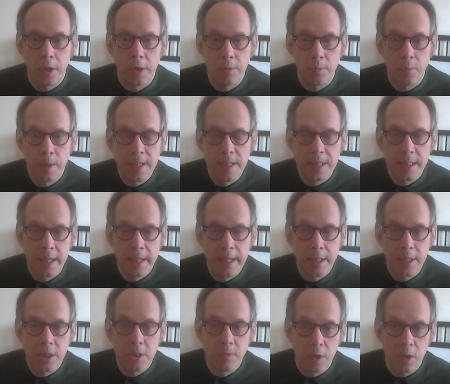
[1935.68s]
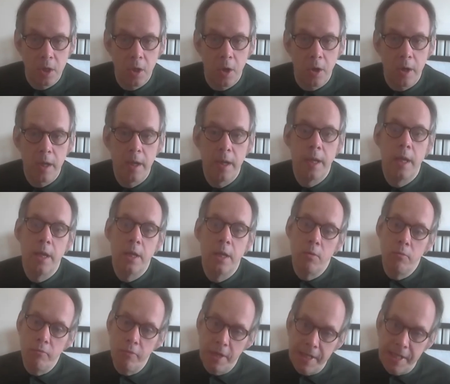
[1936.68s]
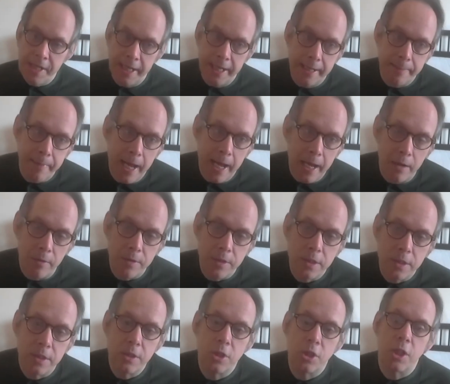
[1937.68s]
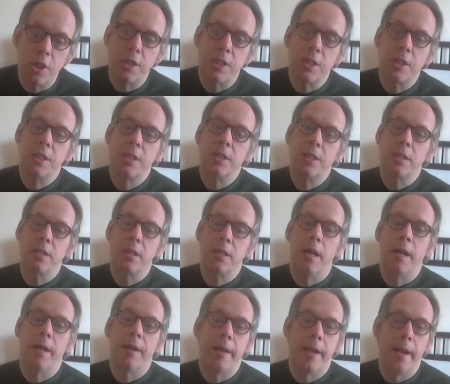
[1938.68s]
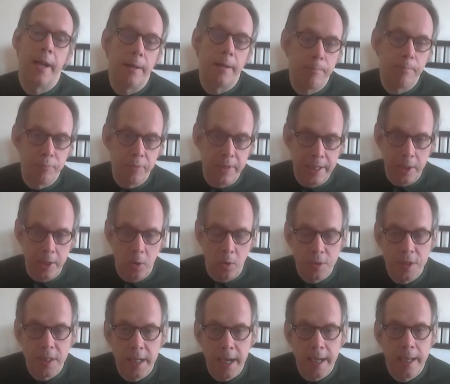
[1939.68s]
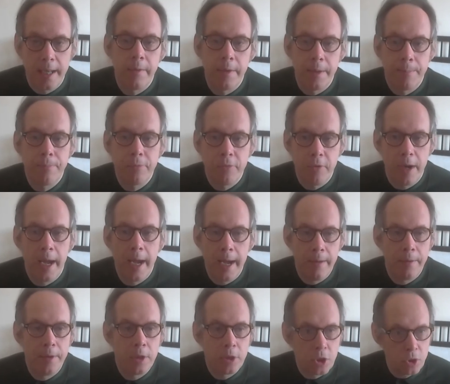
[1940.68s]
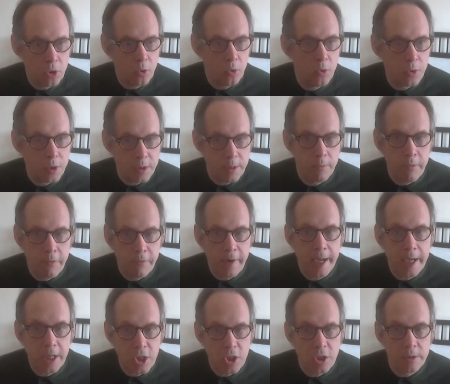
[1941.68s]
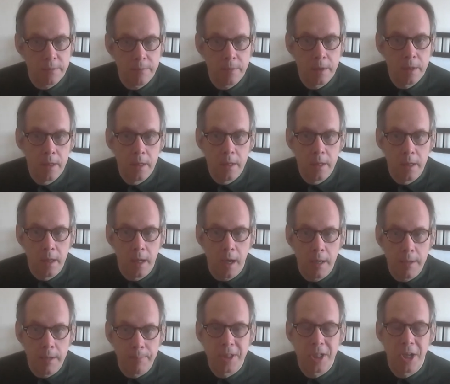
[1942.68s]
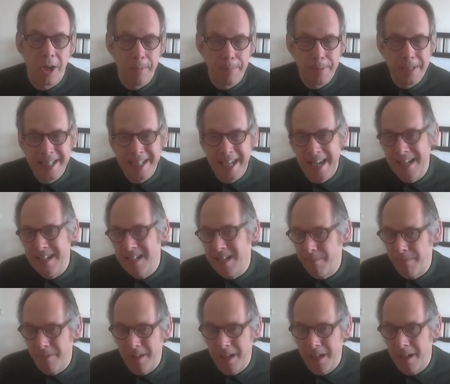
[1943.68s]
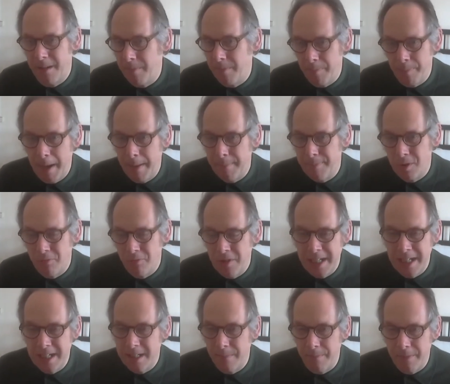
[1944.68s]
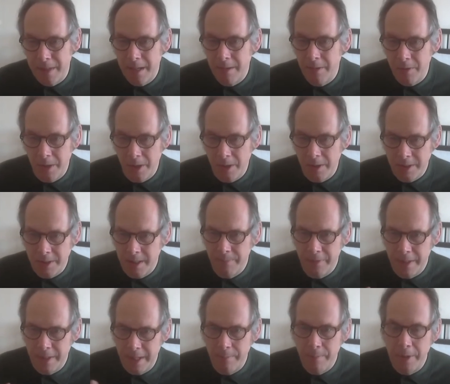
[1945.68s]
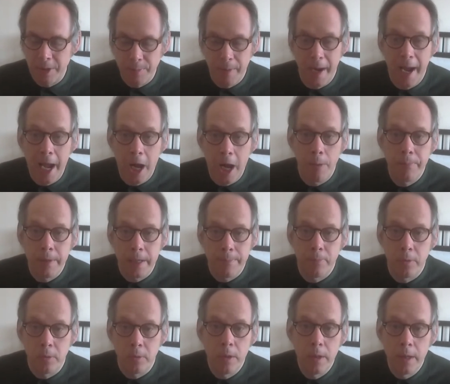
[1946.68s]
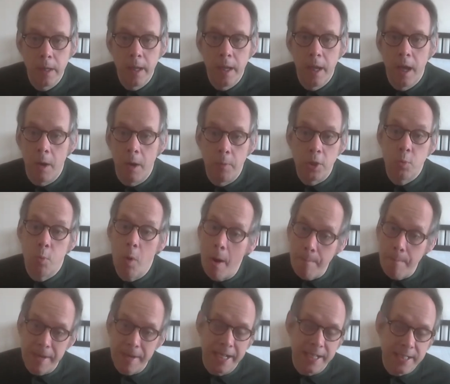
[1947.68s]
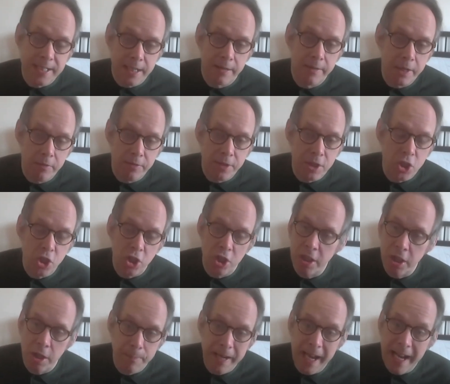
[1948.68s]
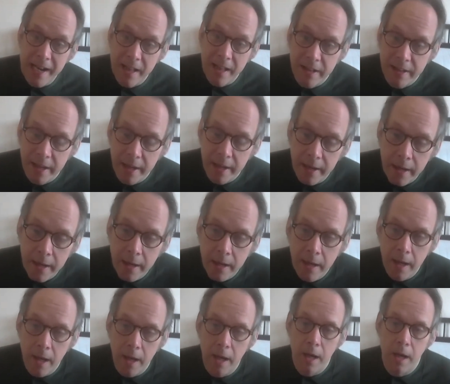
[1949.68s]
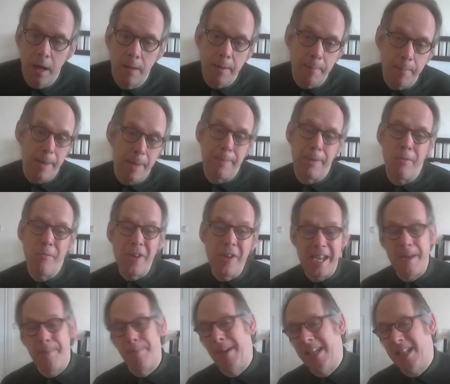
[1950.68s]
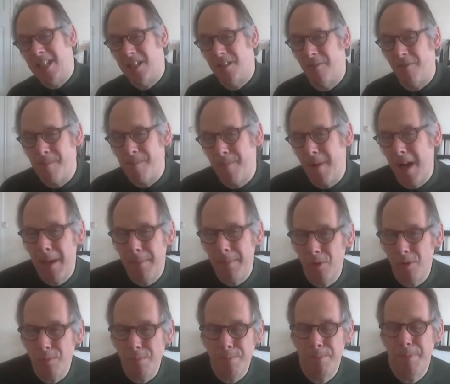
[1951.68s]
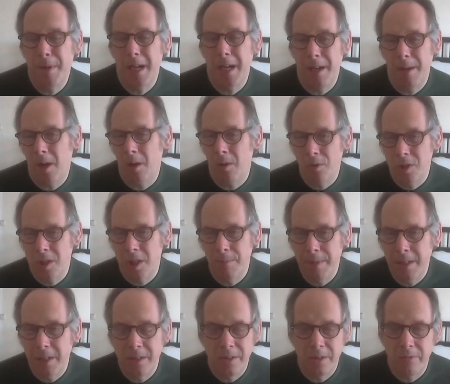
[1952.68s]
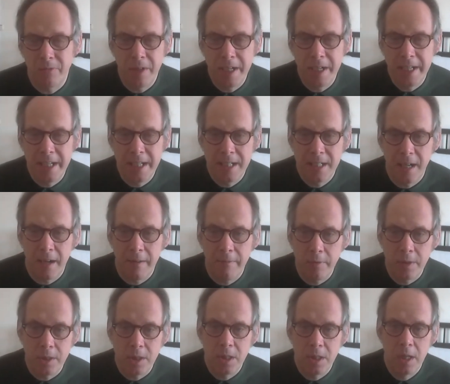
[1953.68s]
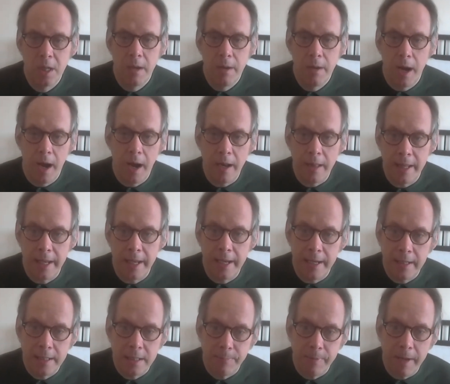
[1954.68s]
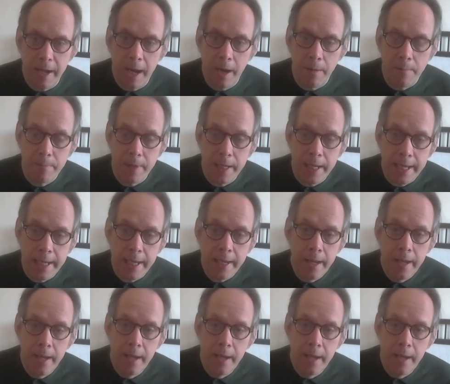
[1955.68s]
Wednesday at 2:00, reading them out, and I'll bring it all together in a prayer and a short reflection. So I'll be saying something, perhaps reading something, or something that might help people, which won't be necessarily Christian. It could be anything. I might be reading bits of the Bible, but I'll also be reading stuff which I think has helped me.